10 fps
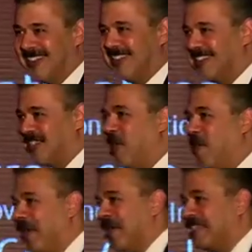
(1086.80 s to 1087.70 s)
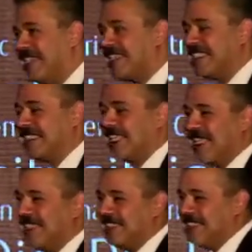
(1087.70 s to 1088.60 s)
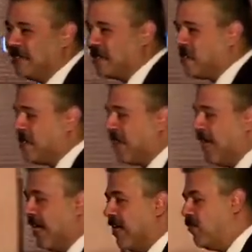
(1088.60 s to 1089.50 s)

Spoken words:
It's a complex exercise, and